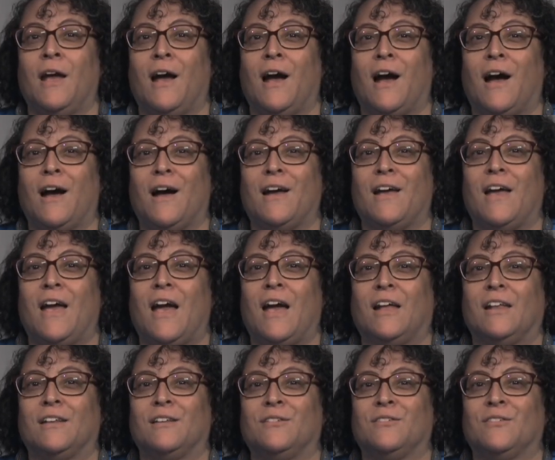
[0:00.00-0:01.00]
Uh,
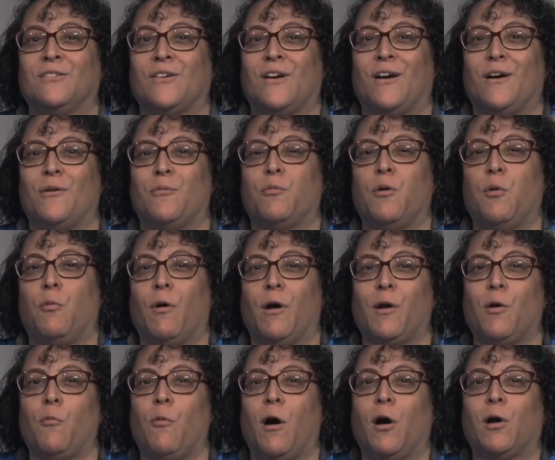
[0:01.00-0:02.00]
and uh, we
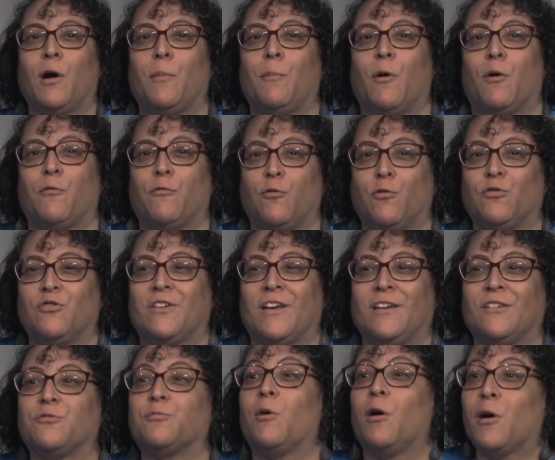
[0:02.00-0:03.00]
want to welcome our first guest.